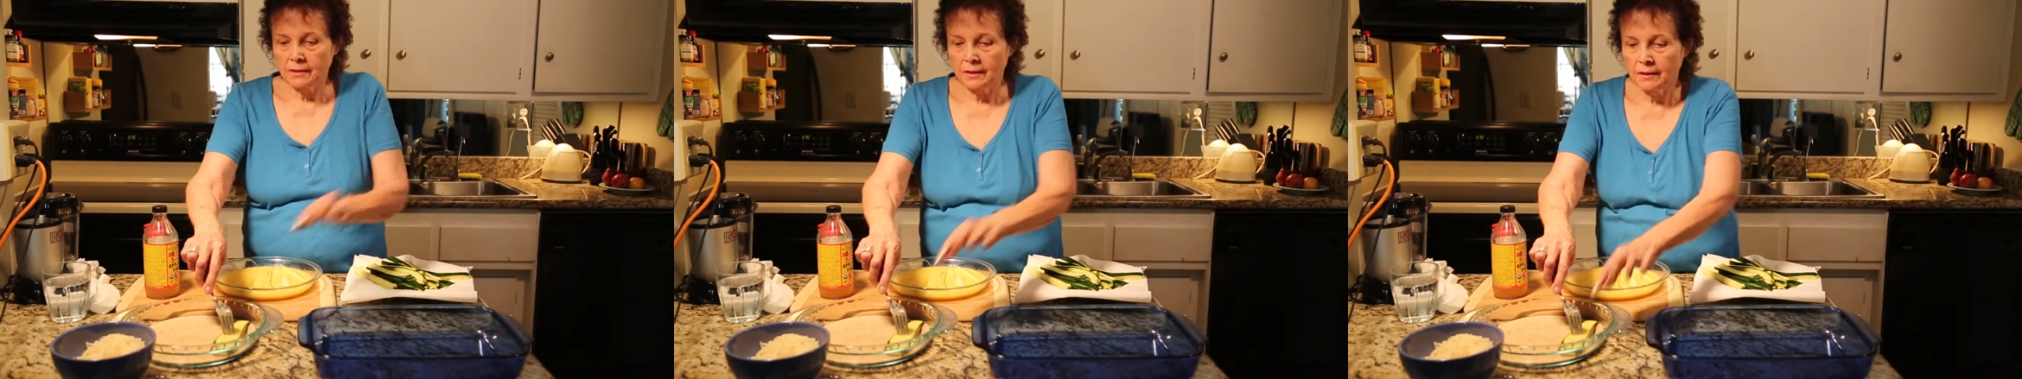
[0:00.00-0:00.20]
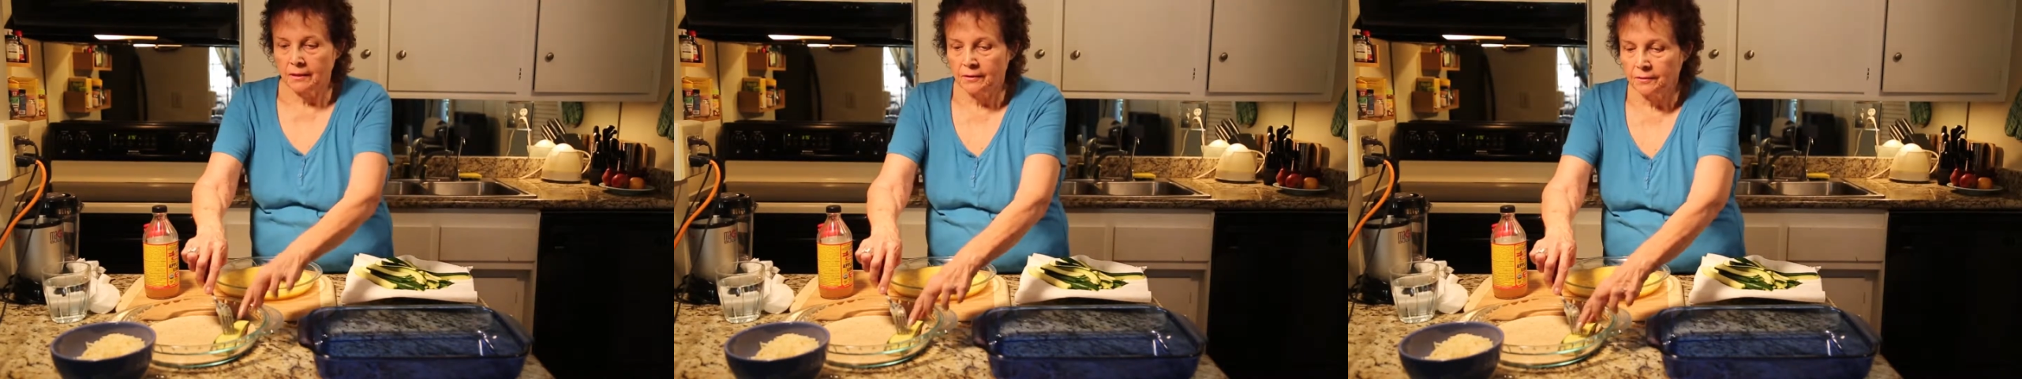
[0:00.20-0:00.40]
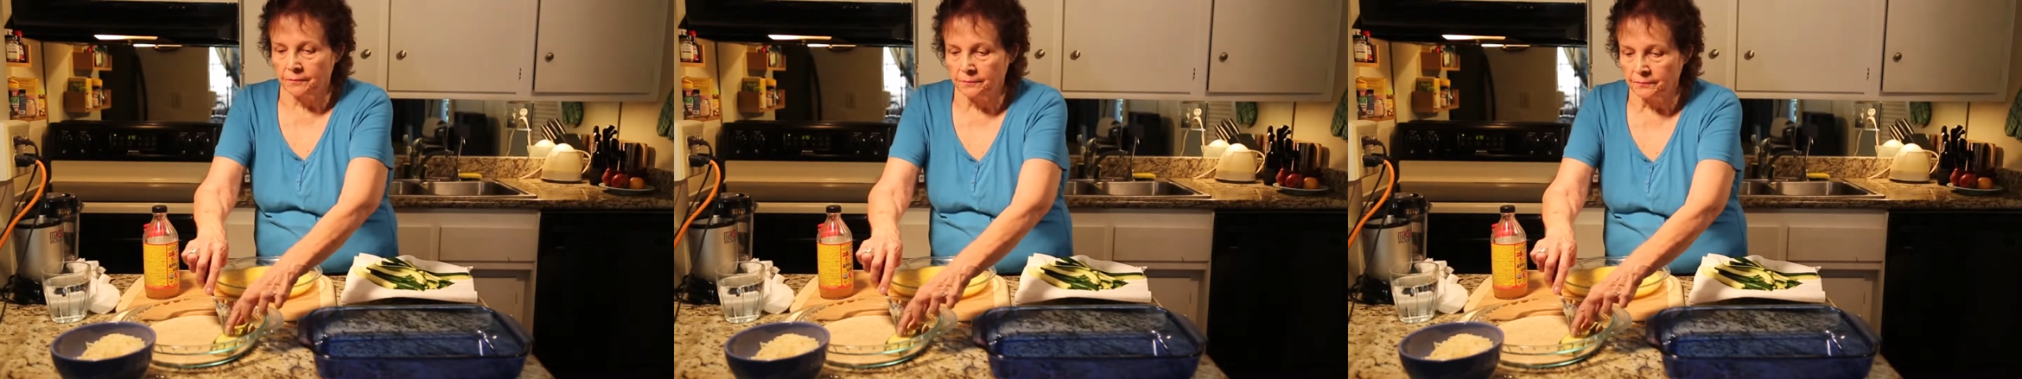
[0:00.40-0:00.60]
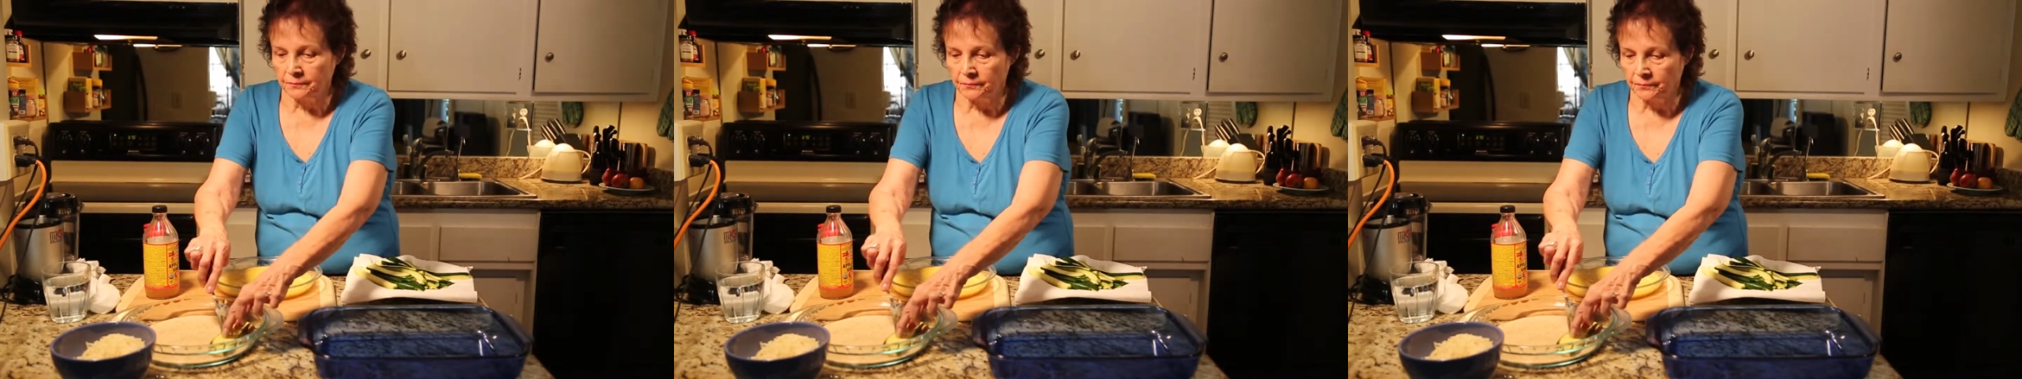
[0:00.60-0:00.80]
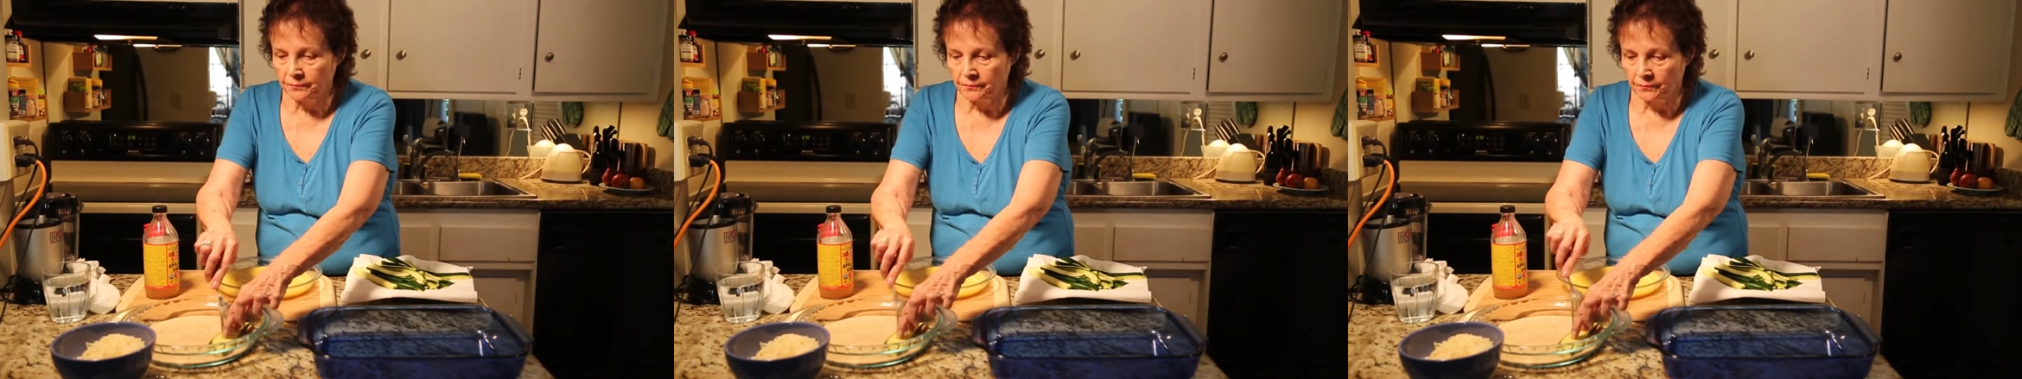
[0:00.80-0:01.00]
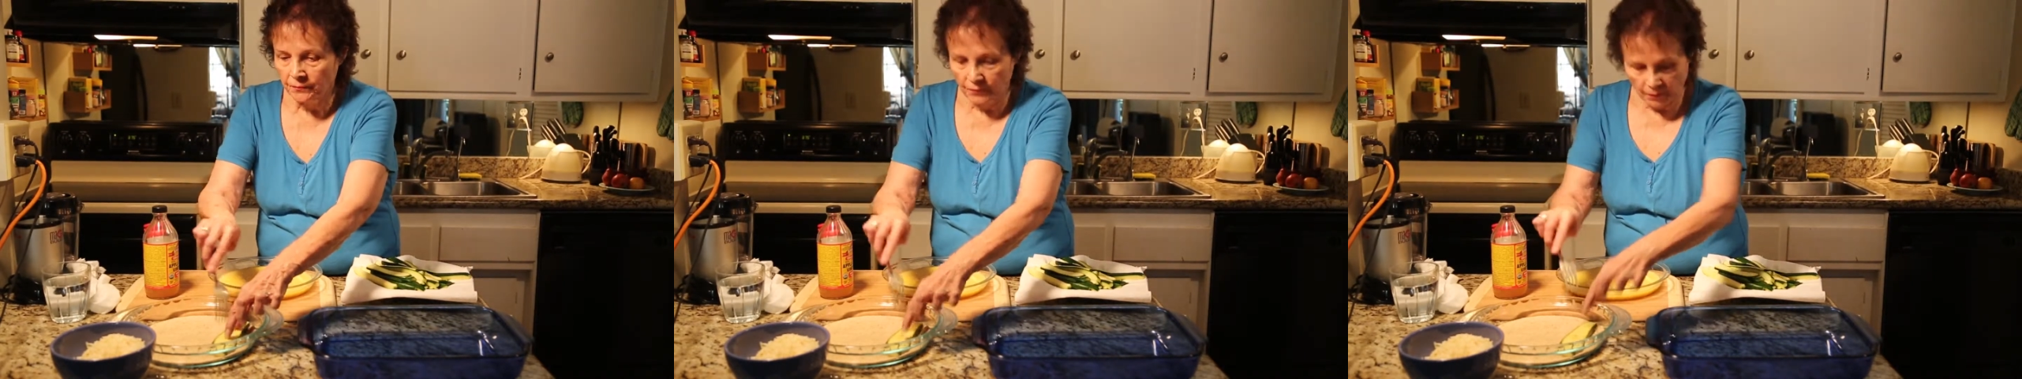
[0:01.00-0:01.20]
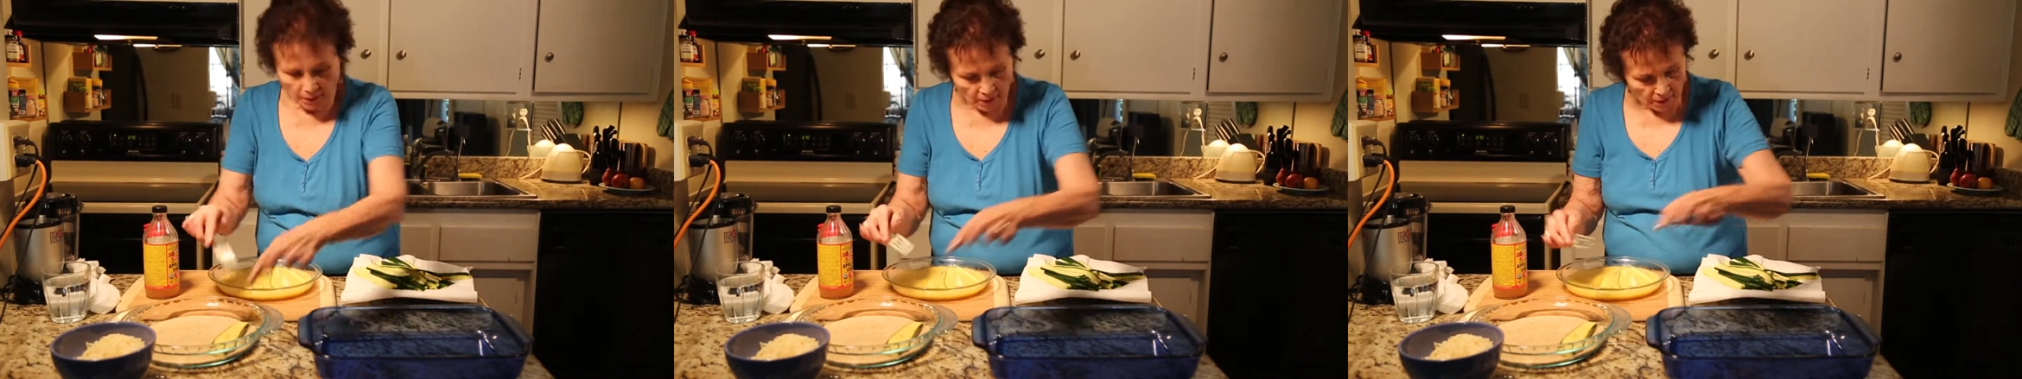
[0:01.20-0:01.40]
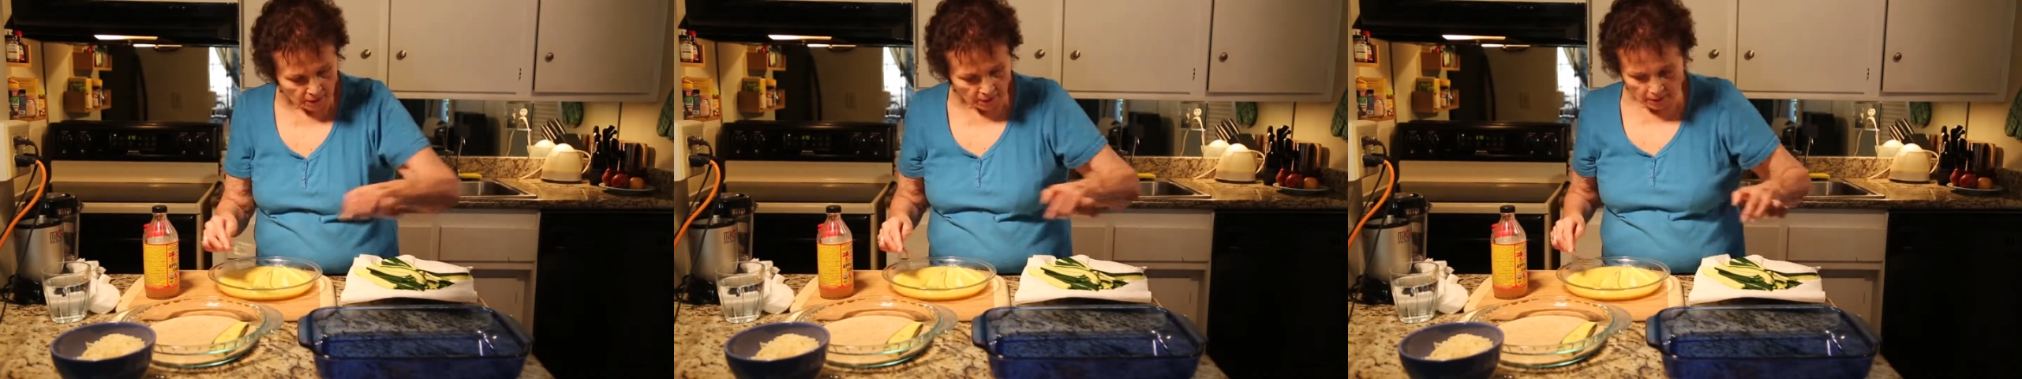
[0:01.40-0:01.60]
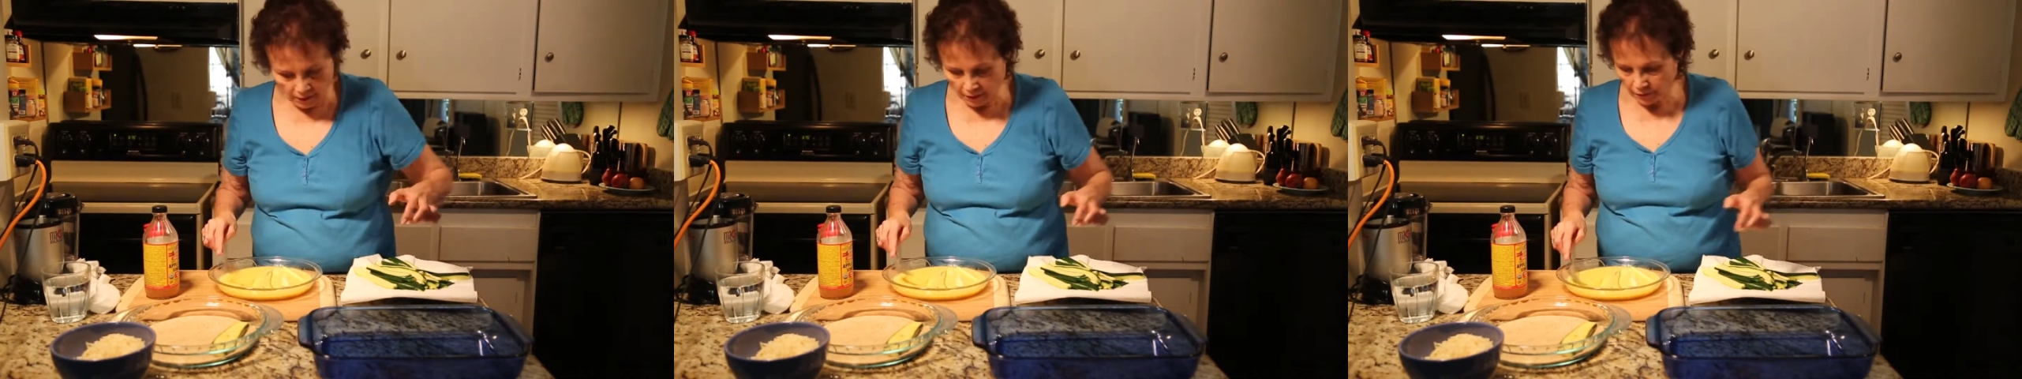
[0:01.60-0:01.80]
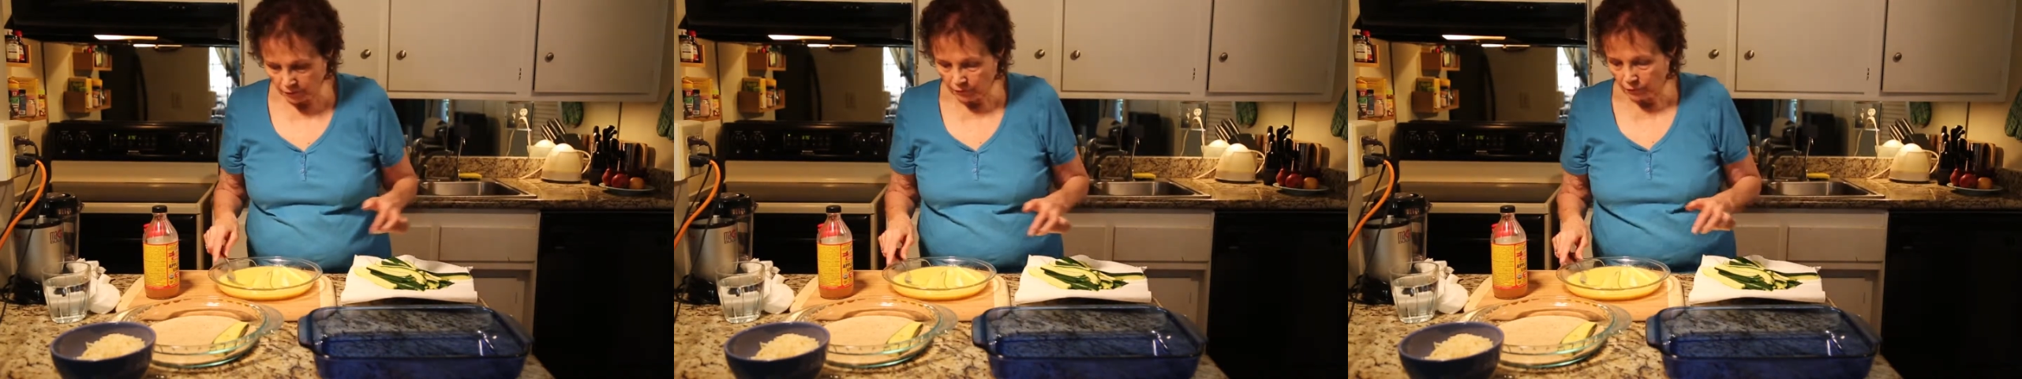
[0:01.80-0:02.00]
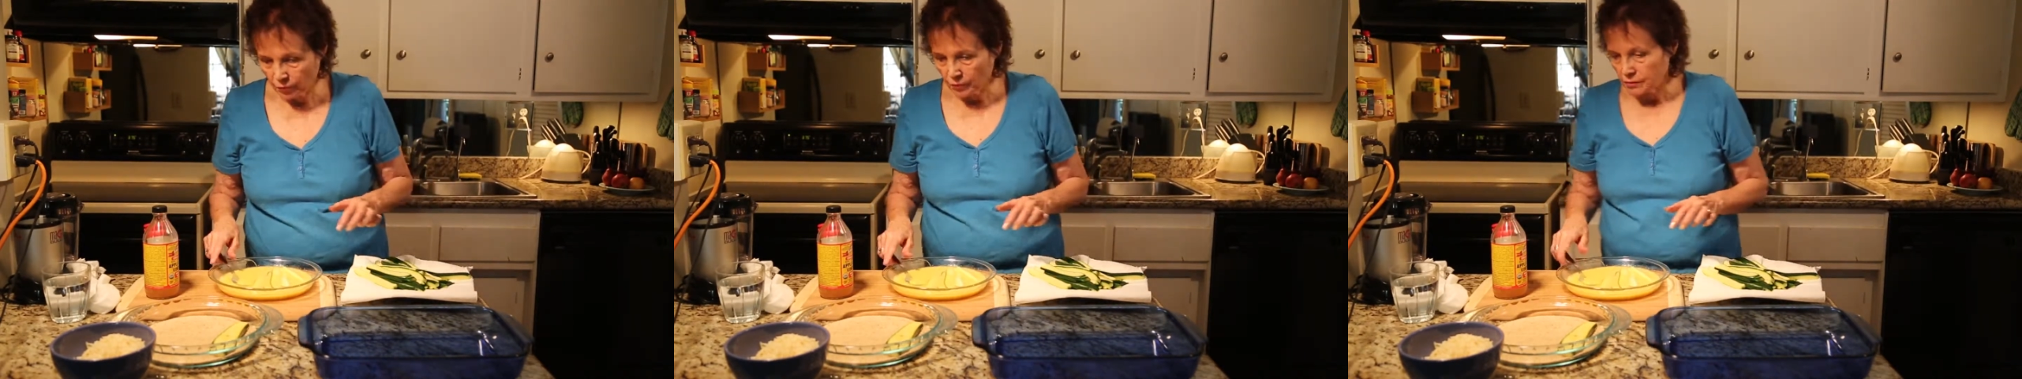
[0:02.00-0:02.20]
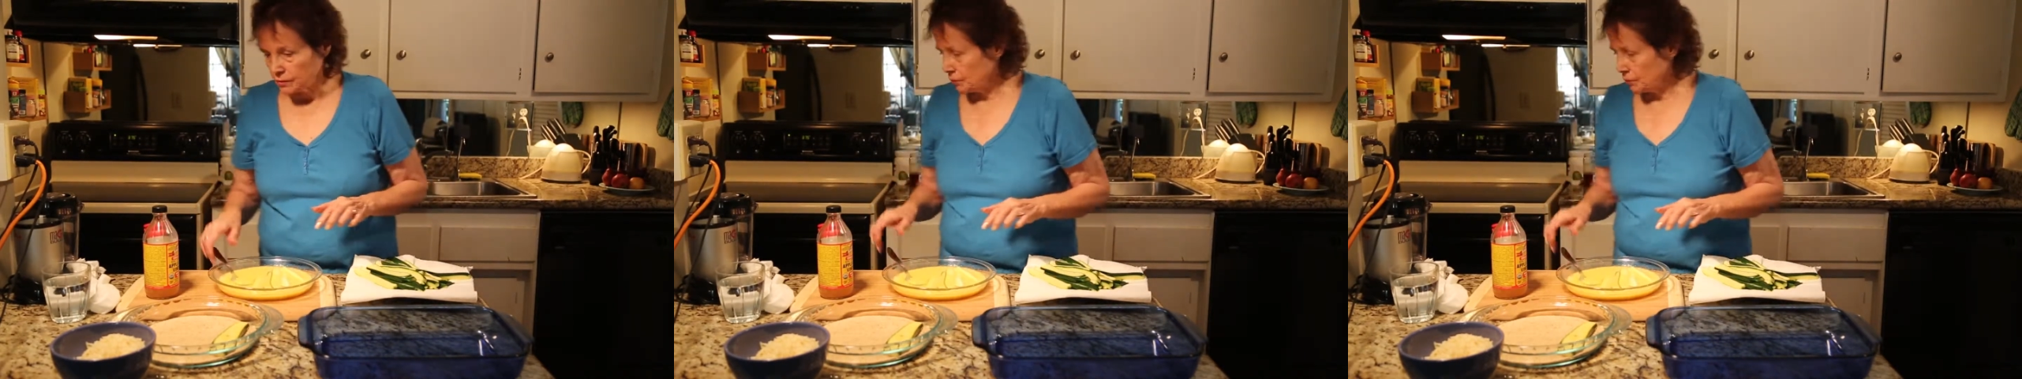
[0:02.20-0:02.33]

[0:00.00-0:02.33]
there. Get another fork